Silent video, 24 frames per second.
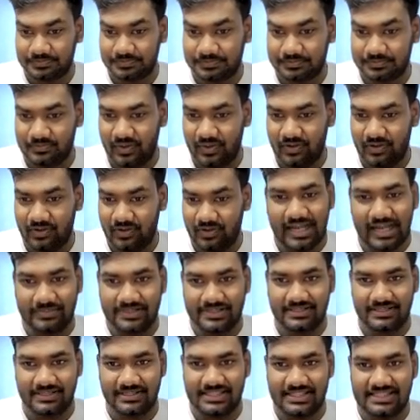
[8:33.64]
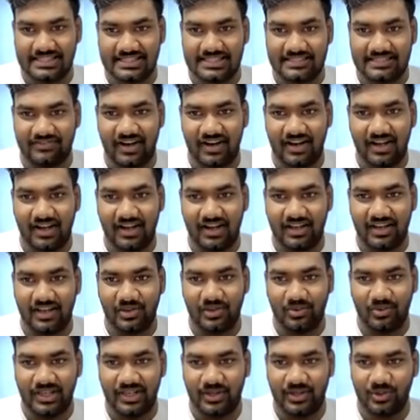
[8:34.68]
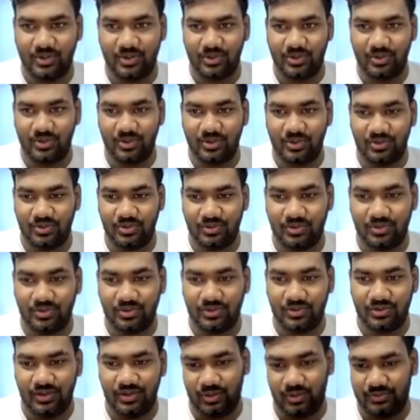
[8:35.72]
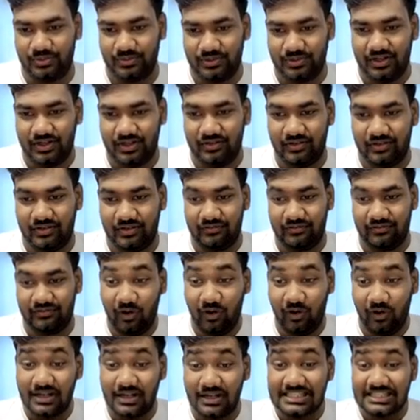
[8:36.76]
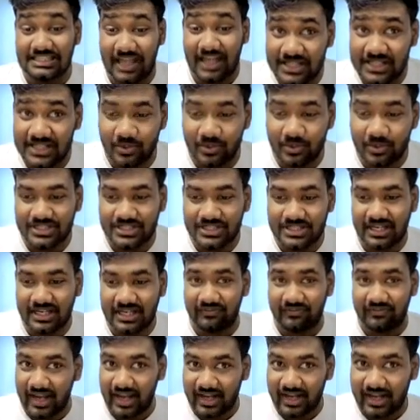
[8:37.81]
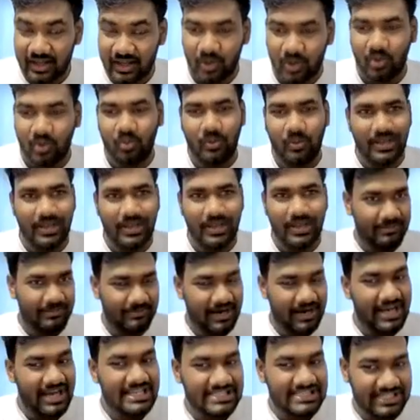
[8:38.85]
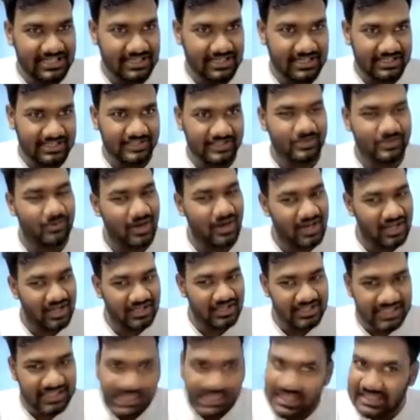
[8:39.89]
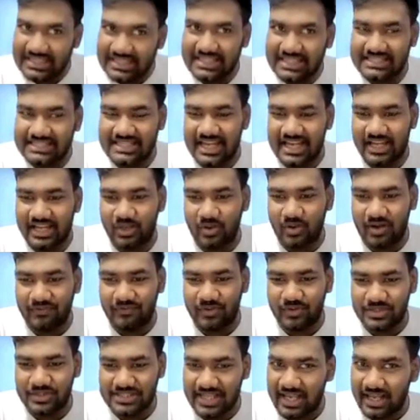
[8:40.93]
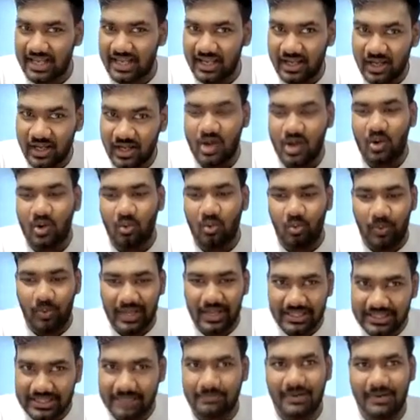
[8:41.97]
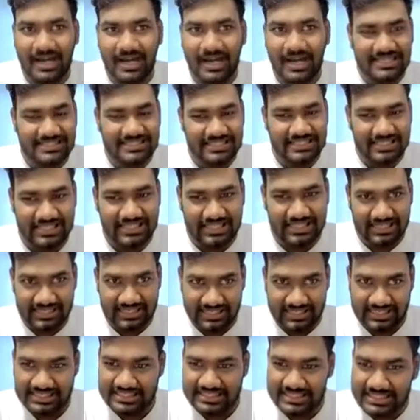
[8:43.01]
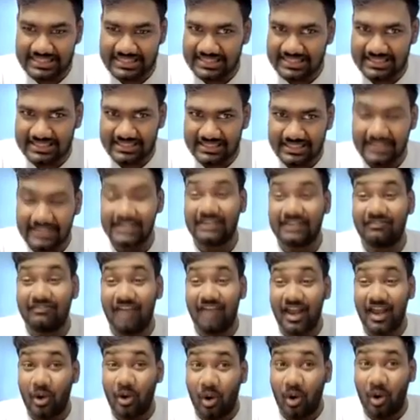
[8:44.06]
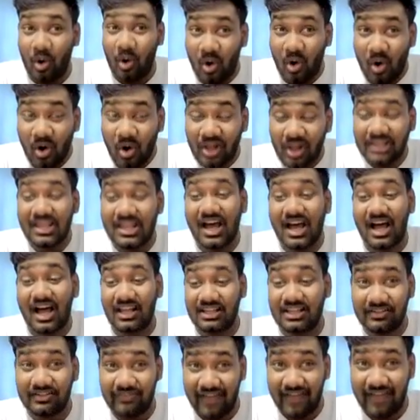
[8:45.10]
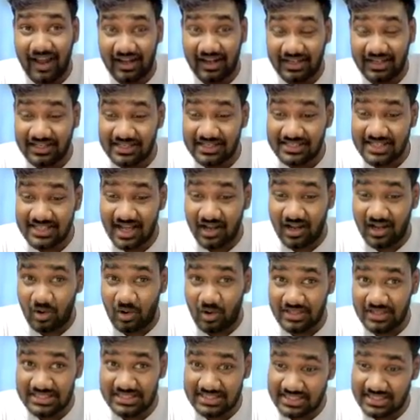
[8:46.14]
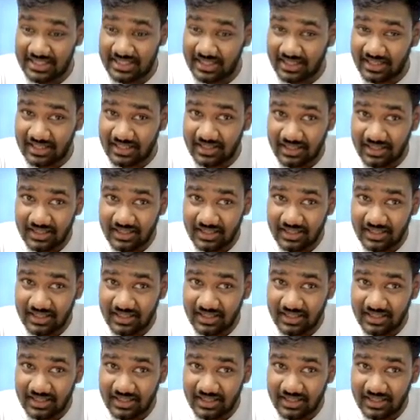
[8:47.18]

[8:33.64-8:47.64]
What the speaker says: What happens? This is what you need to know. For substitution effect, when the price increases. So what are the key things that you have to say? When the price increases, while all the other factors are constant,